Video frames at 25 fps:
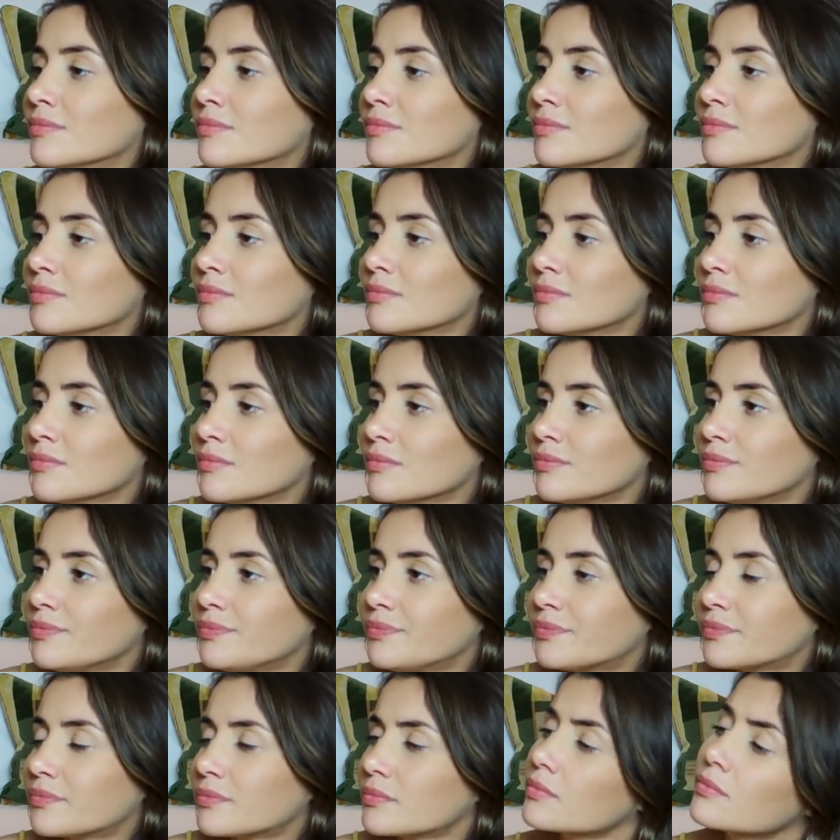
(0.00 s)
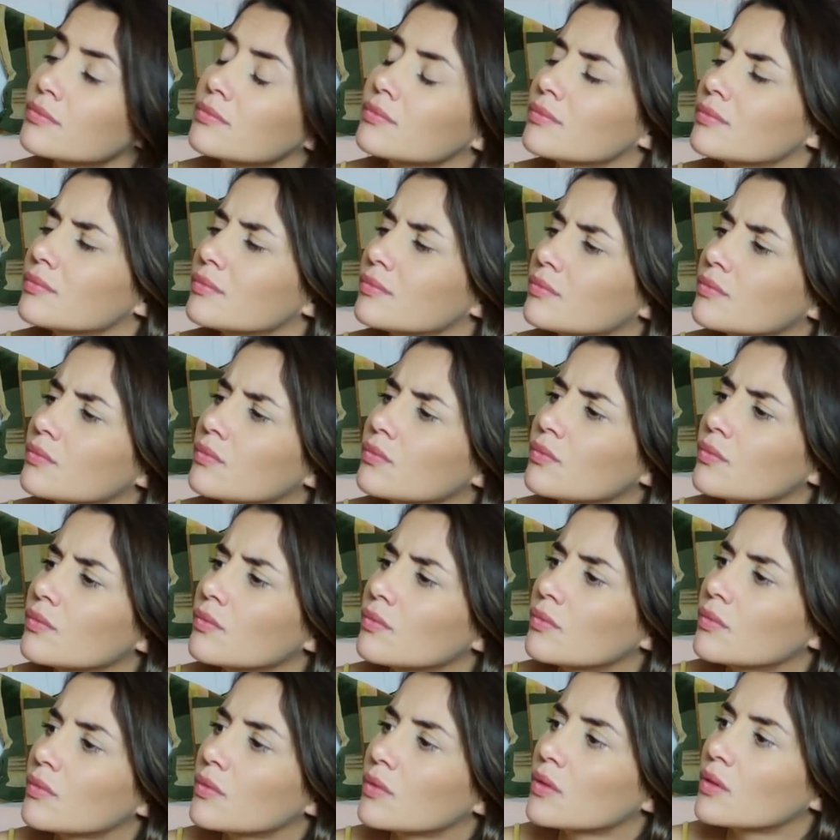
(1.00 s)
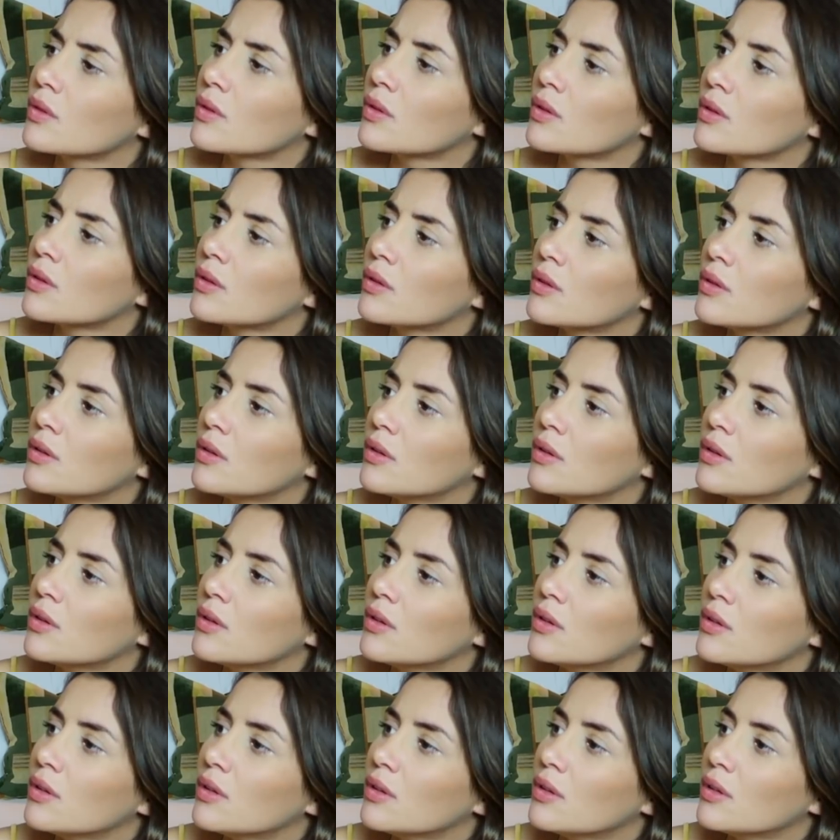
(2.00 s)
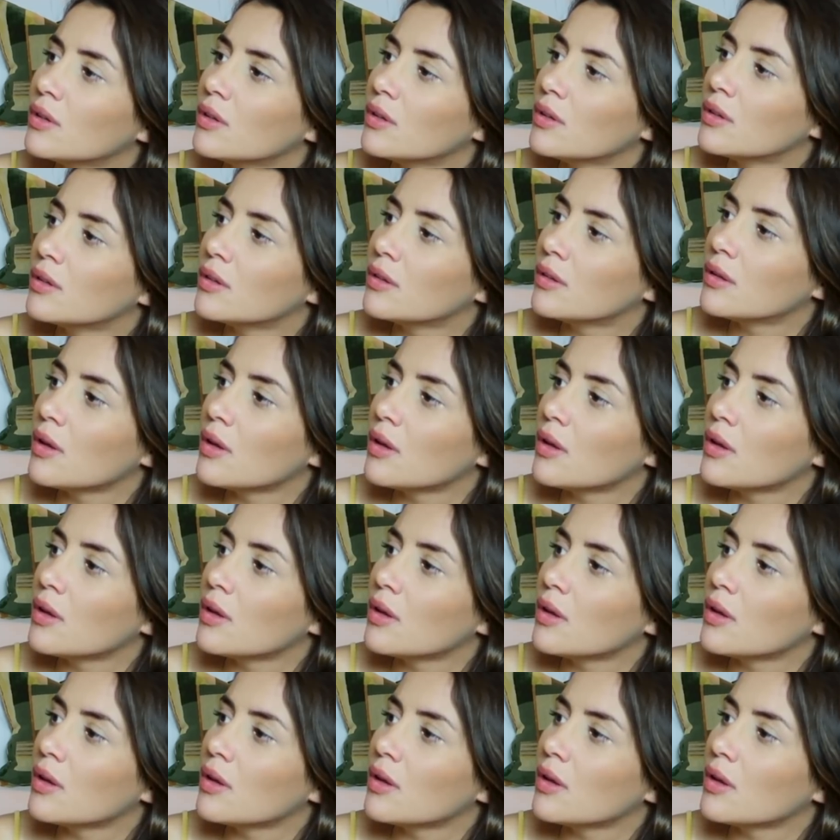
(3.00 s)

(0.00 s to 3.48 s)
The person shown says nothing.